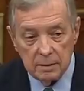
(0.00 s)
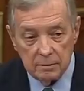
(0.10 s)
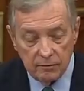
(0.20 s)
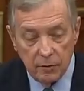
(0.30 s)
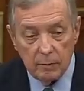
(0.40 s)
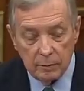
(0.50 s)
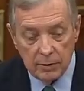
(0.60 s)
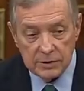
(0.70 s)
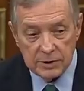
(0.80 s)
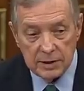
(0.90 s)
former
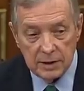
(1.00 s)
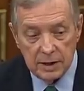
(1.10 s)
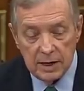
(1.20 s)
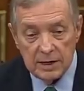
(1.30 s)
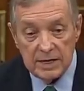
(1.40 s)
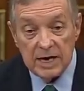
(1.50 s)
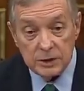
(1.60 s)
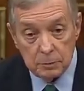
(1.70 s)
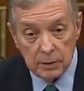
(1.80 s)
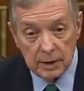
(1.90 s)
president,
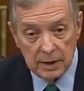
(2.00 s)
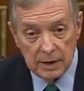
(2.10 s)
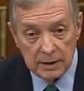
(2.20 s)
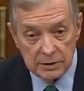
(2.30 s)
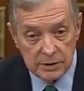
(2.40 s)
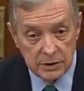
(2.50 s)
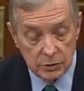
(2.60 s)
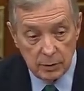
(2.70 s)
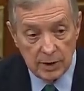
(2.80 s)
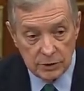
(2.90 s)
desperate in his
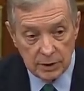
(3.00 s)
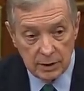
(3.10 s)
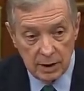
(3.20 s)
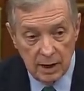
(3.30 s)
situation,